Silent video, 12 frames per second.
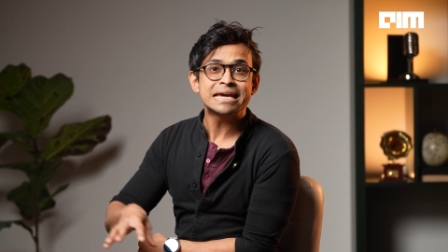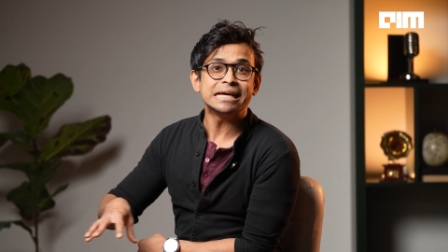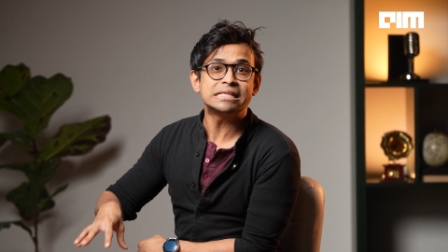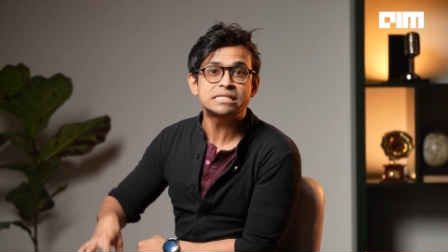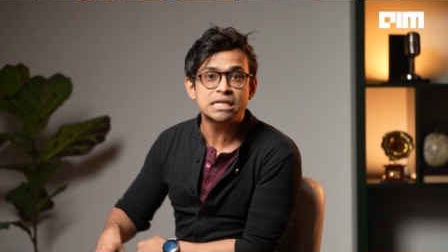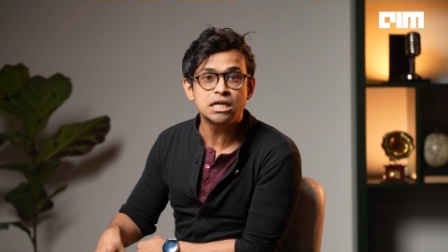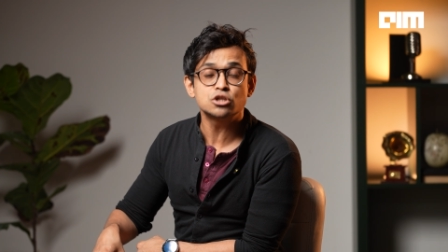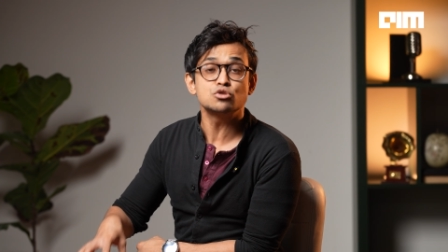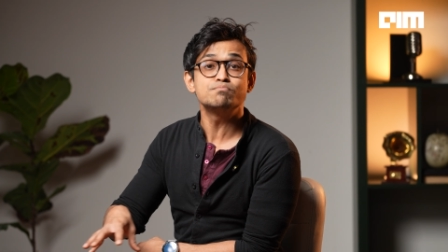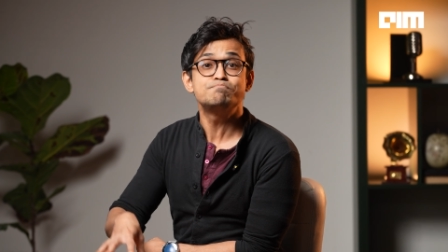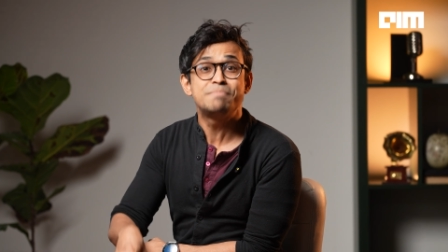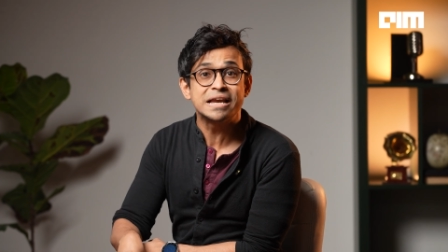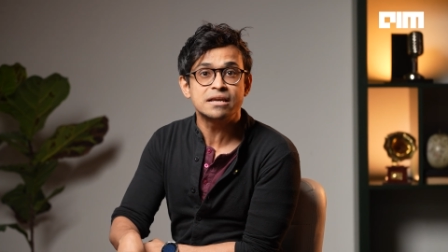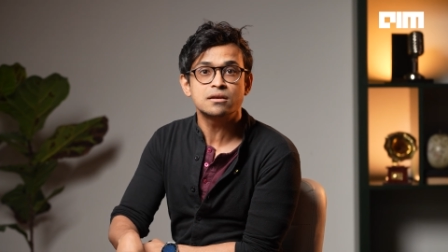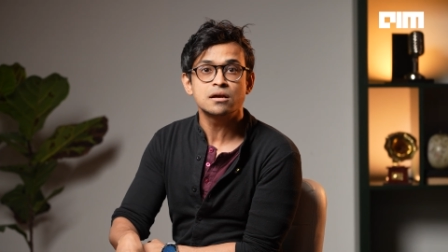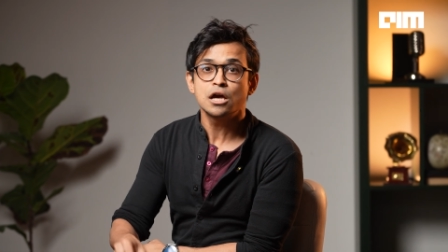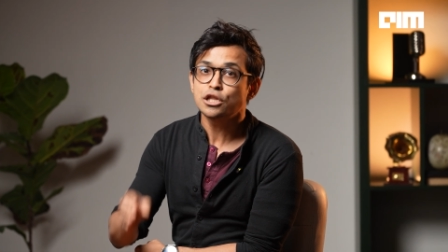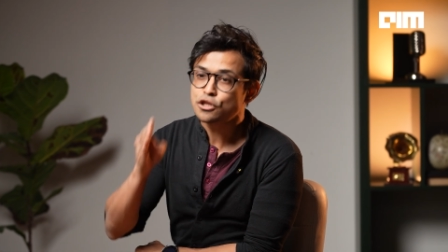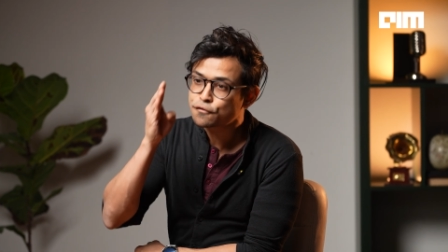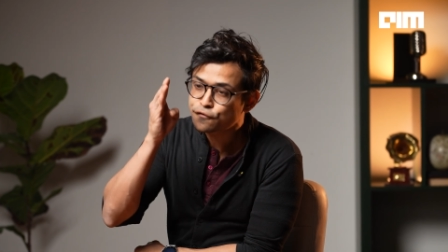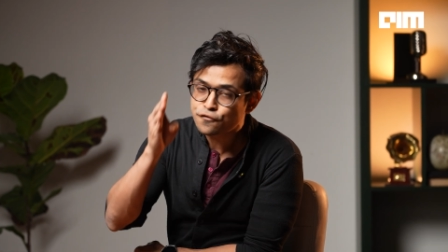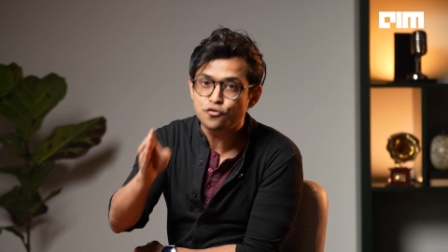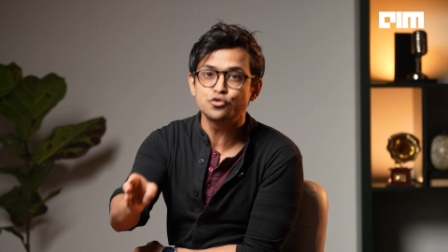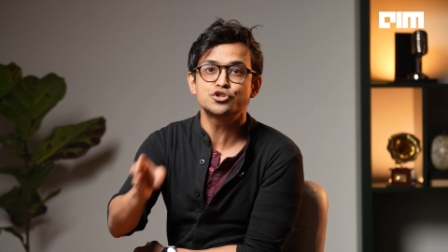It's here to build the
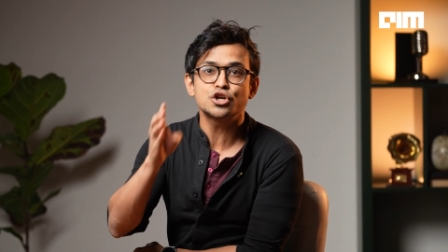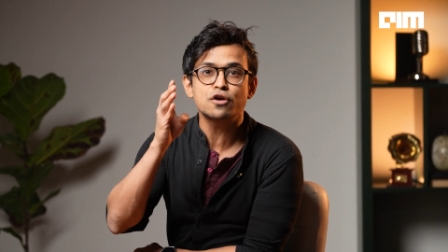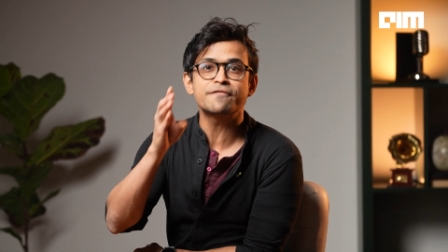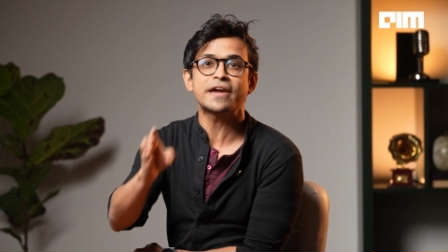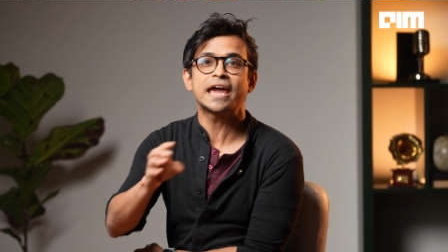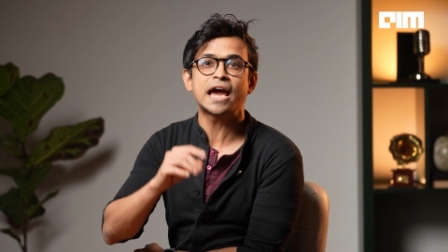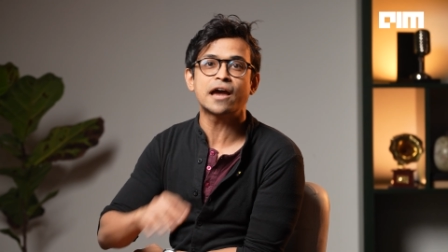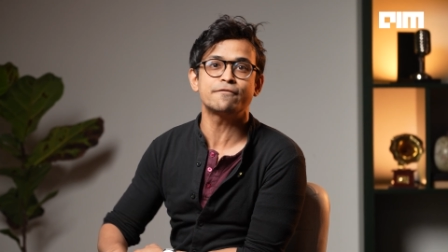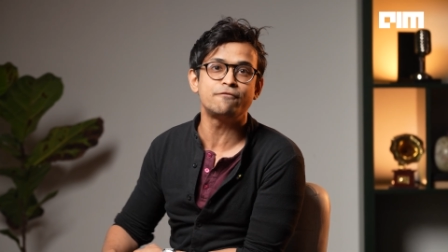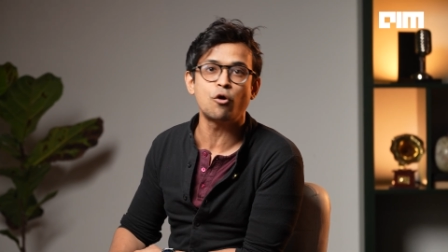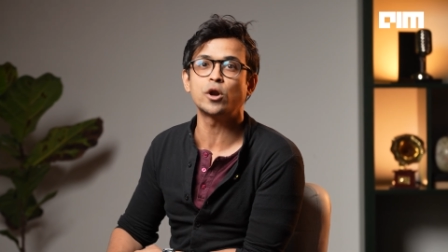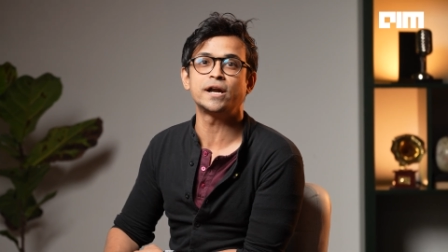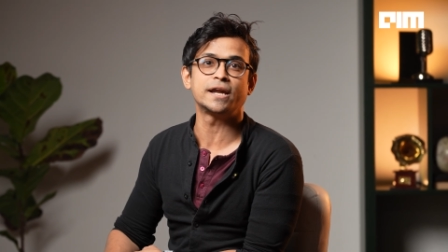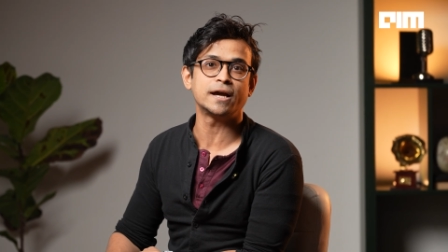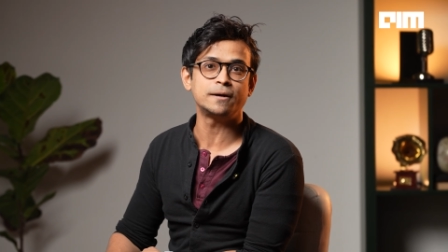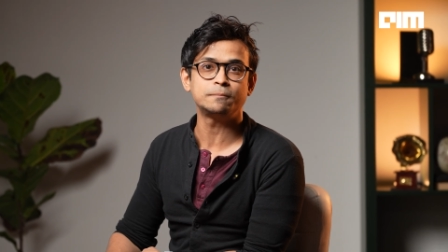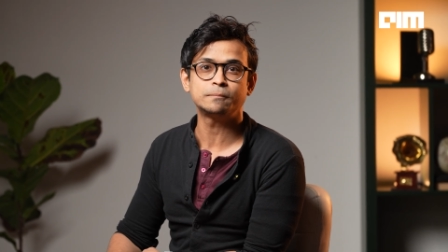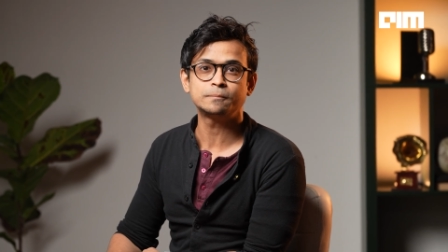future of AI for India.